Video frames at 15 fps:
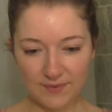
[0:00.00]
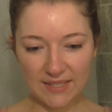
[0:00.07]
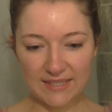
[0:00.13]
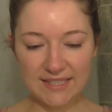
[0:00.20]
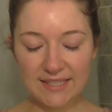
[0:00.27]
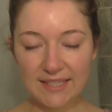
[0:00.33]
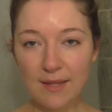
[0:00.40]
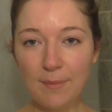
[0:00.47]

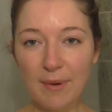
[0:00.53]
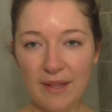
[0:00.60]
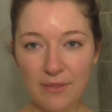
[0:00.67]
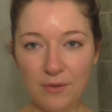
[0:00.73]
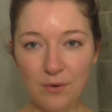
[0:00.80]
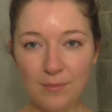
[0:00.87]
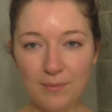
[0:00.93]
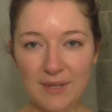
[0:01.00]
That's it in the
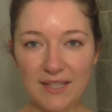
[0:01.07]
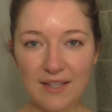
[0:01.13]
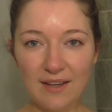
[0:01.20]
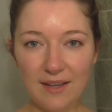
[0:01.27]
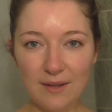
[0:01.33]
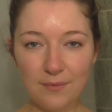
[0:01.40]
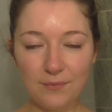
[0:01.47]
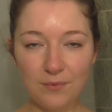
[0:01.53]
bathroom, but I
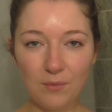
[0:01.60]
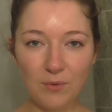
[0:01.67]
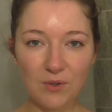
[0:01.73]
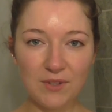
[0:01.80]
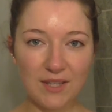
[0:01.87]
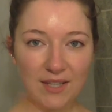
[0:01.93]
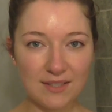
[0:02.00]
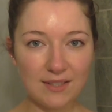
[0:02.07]
have a few
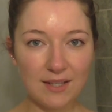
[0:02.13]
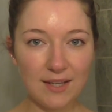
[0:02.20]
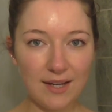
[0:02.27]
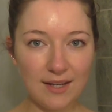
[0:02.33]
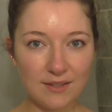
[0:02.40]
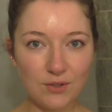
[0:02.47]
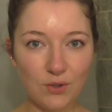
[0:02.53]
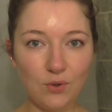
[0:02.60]
more things I
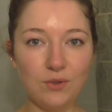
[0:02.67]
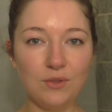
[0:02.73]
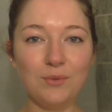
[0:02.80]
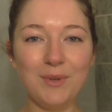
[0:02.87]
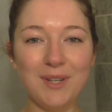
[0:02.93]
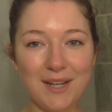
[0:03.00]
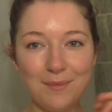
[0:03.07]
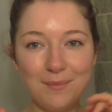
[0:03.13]
add
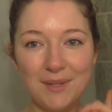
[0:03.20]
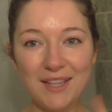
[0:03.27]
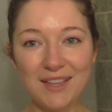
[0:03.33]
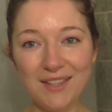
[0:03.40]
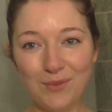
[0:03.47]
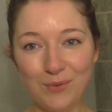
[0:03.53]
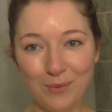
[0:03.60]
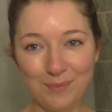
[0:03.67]
on when I'm
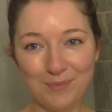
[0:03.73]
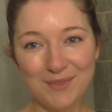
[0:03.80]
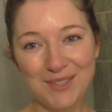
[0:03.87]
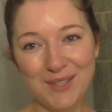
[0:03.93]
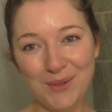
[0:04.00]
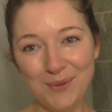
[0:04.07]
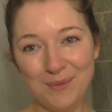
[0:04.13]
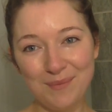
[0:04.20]
in the room,
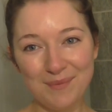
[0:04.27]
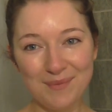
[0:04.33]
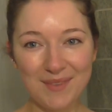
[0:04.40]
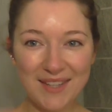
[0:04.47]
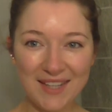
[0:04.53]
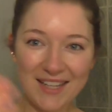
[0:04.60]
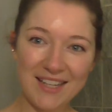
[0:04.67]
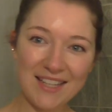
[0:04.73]
so
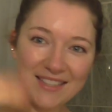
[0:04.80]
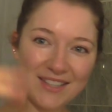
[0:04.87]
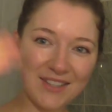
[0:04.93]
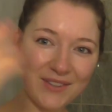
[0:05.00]
let's